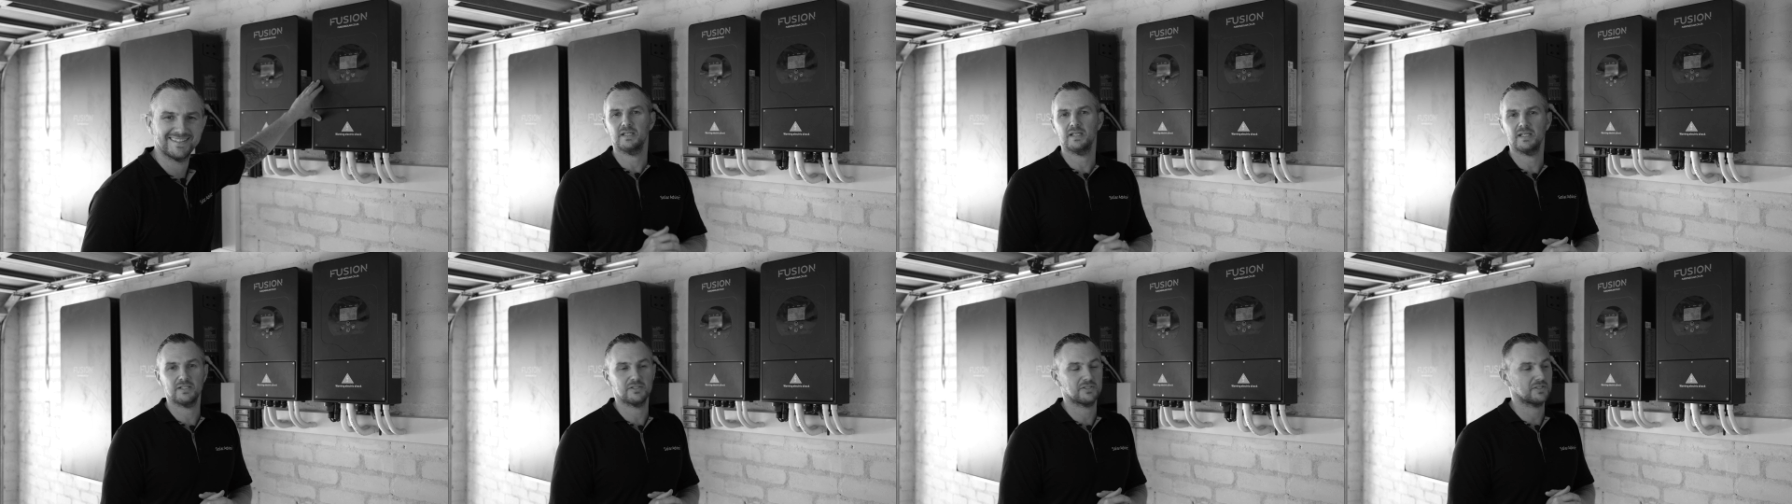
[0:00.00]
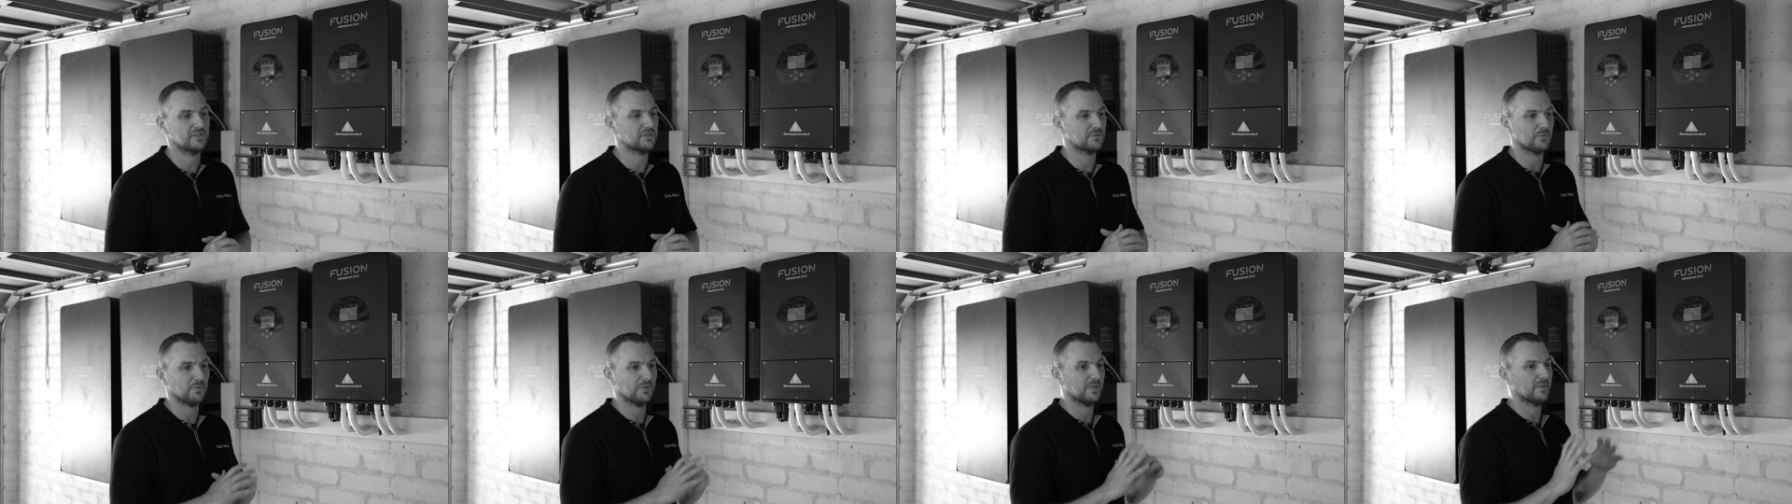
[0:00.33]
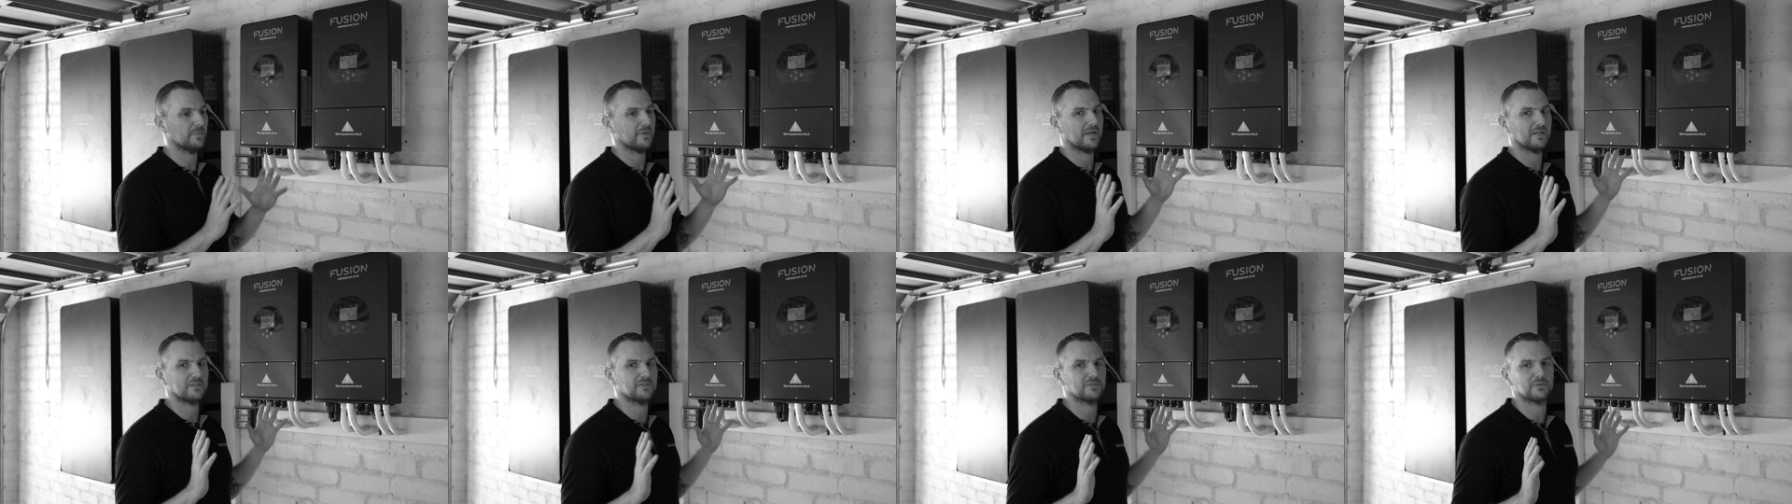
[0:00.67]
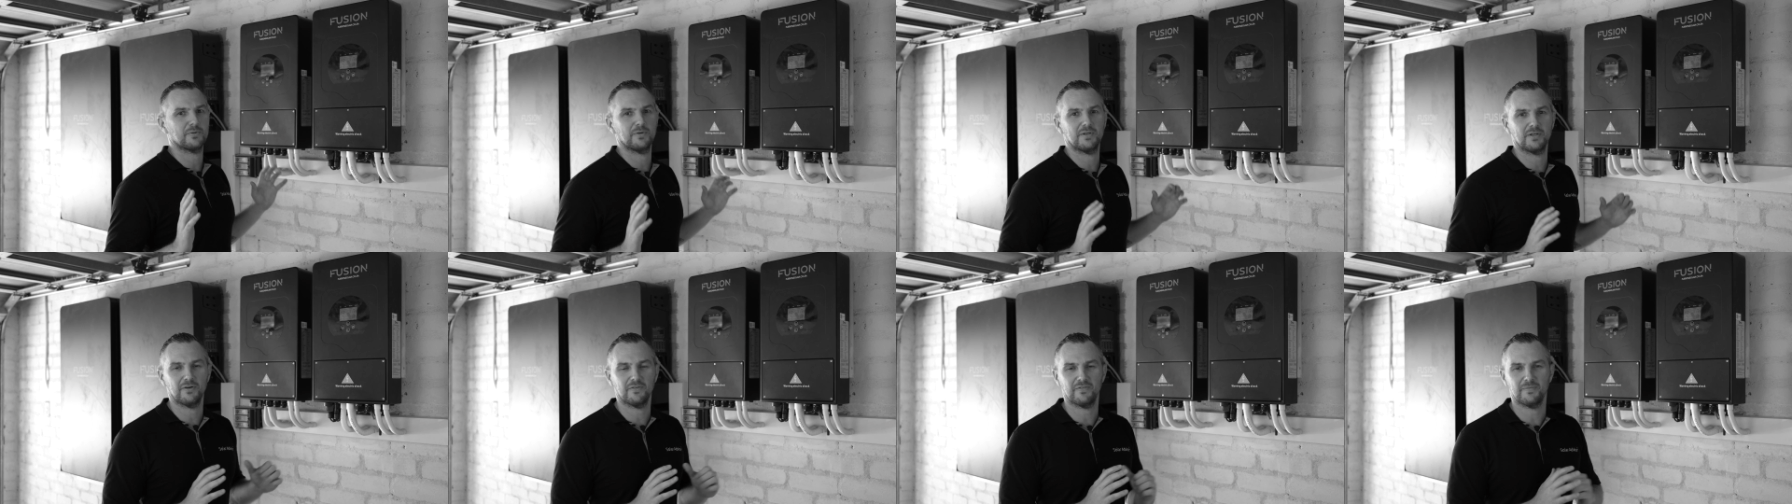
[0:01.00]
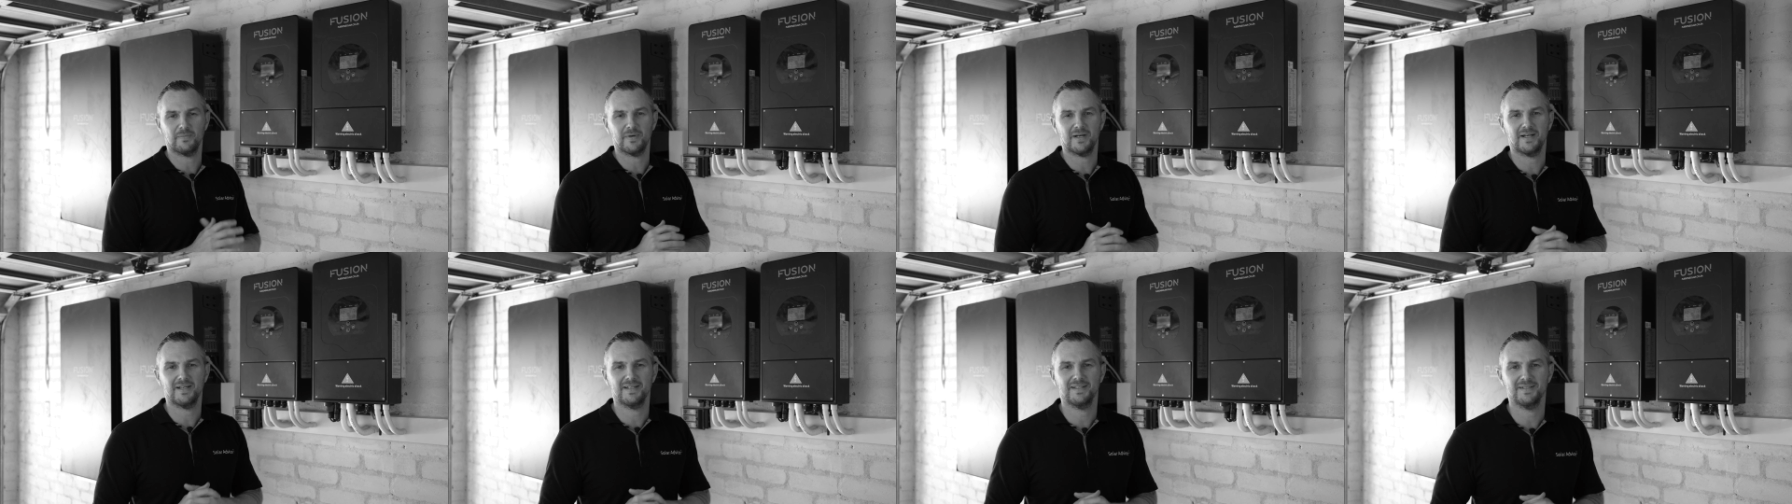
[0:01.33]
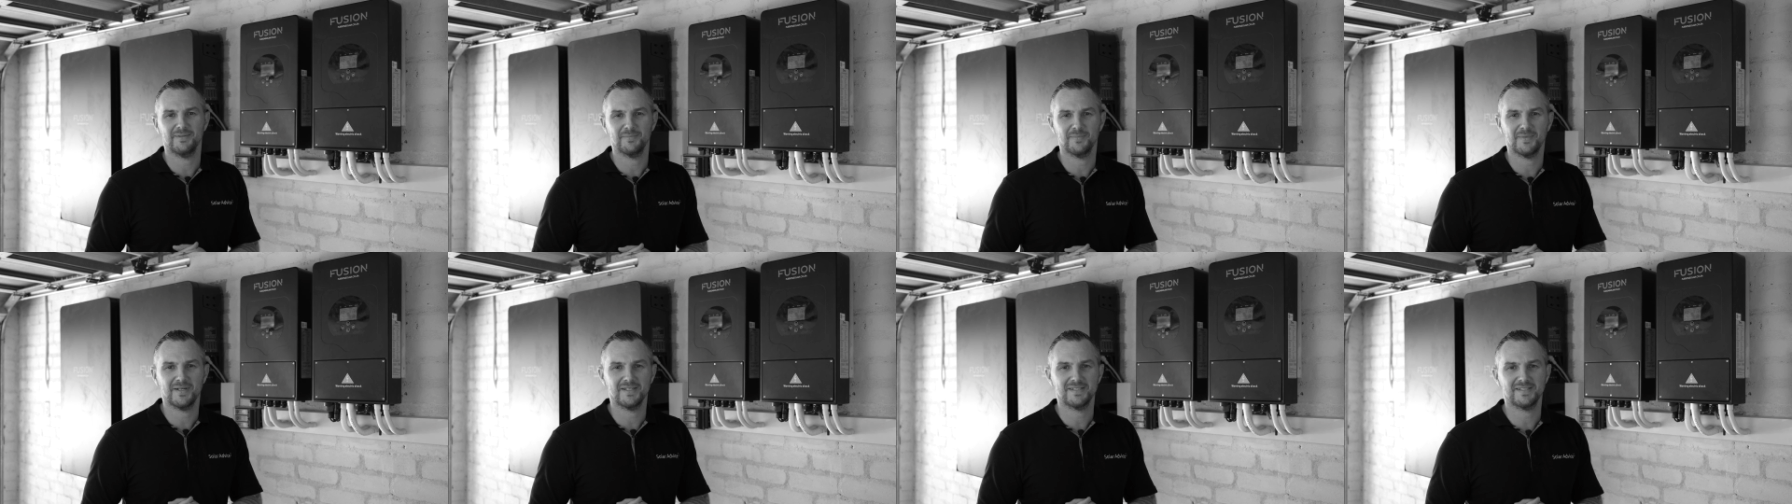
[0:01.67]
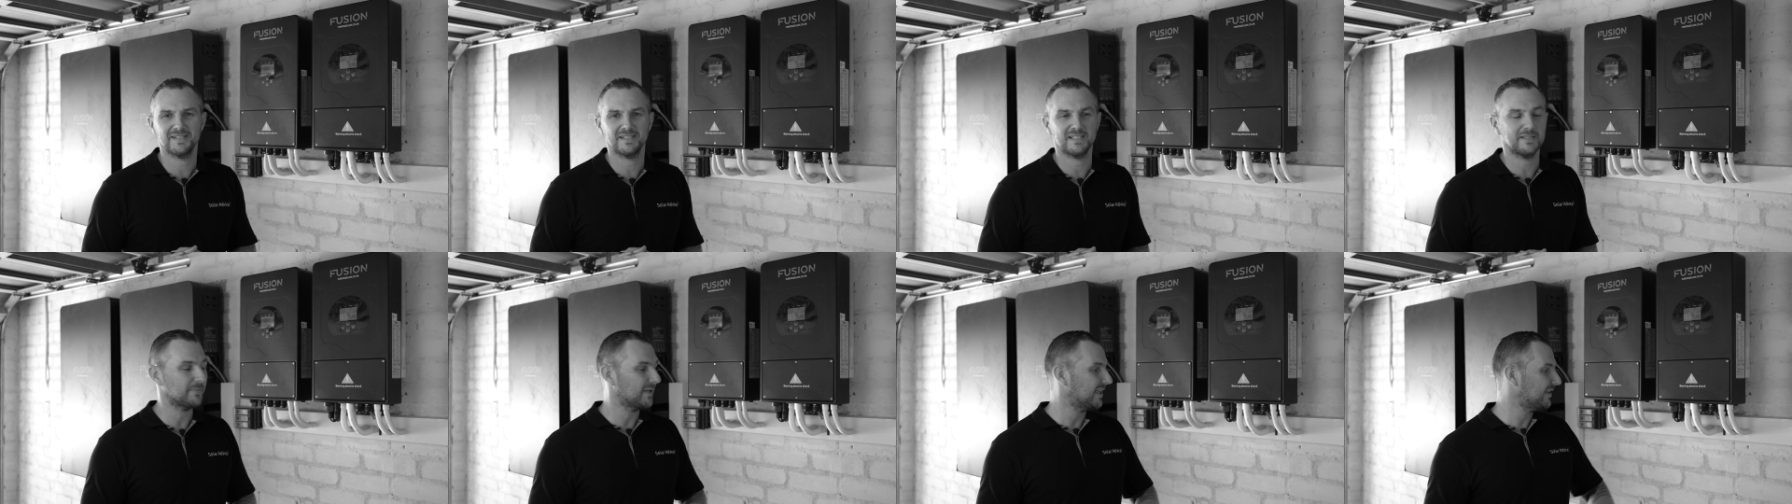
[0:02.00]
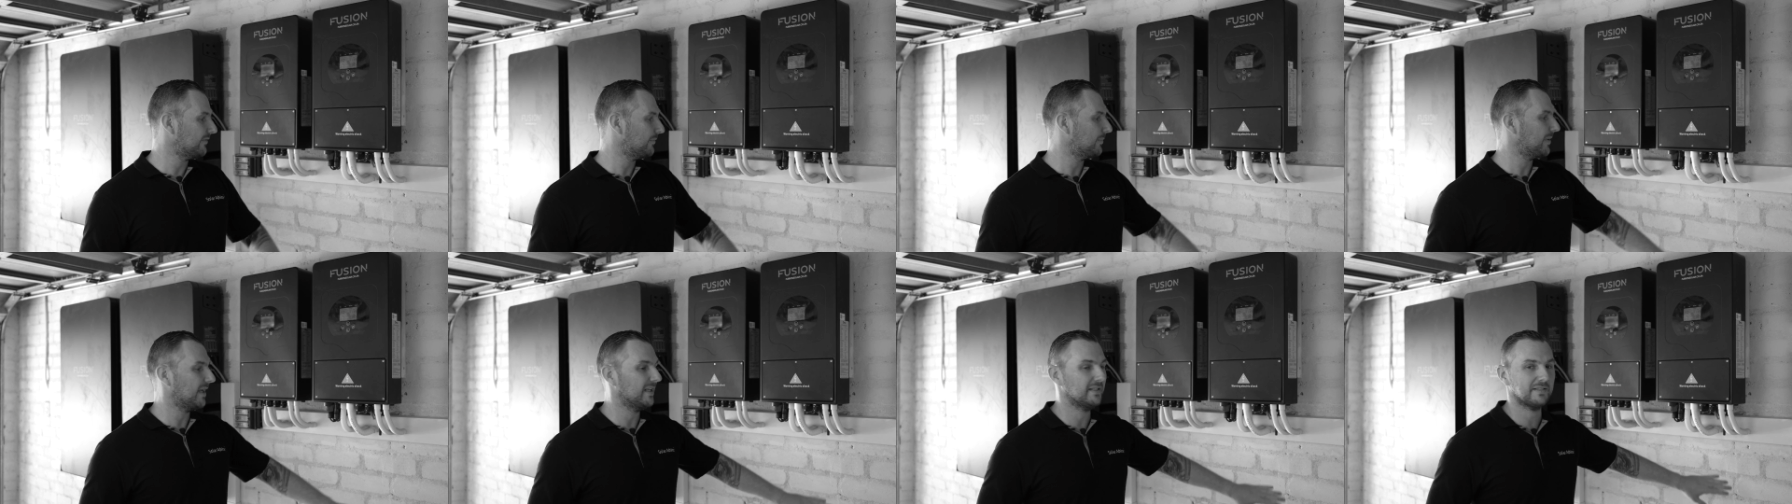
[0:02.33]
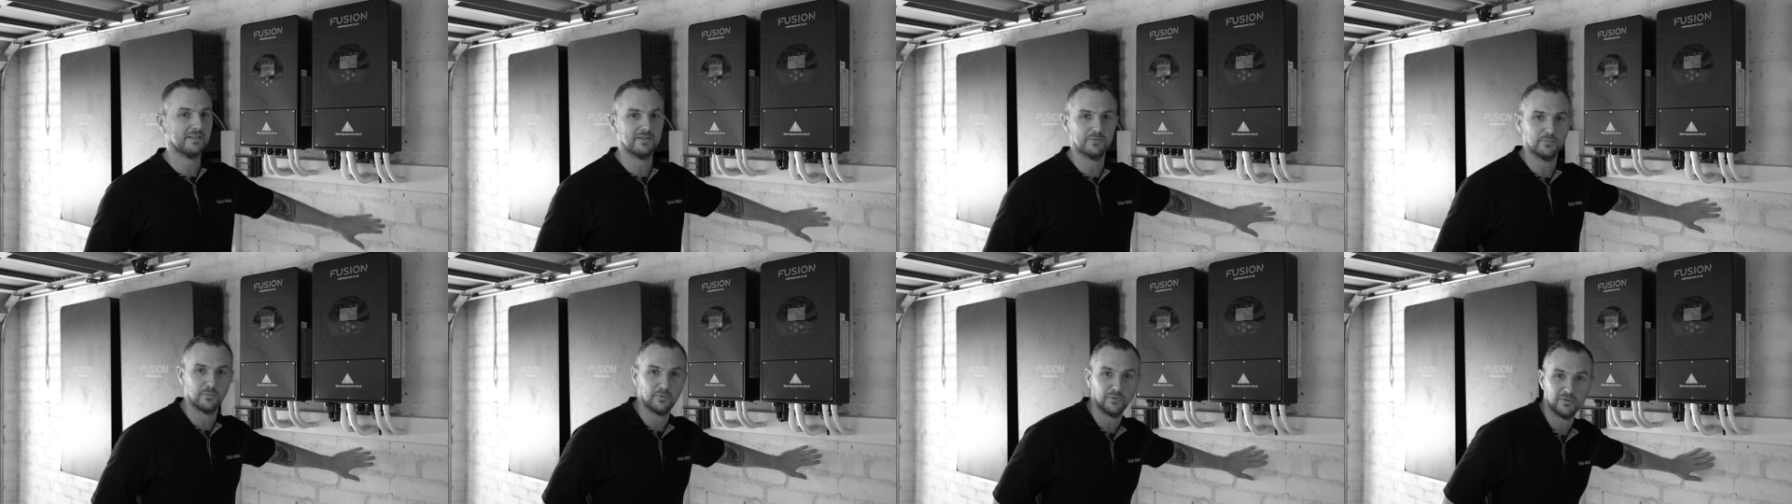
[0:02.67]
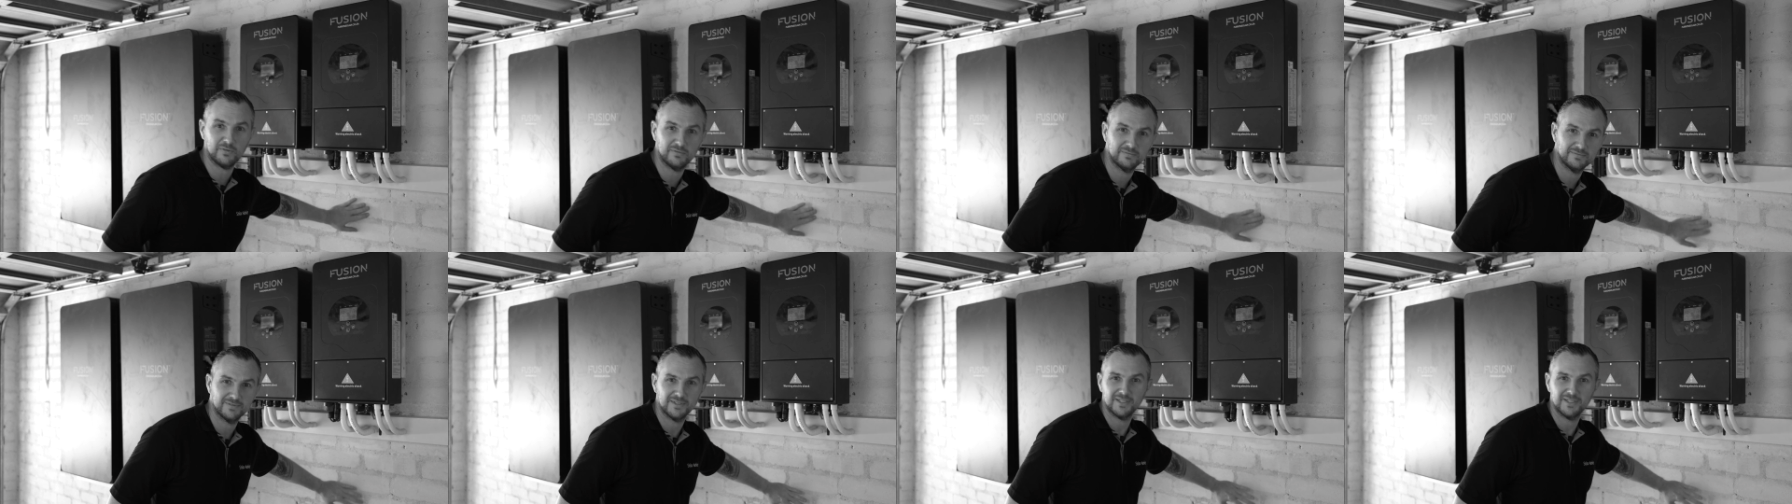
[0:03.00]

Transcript: It's just all about showing off my, my system. I even painted the wall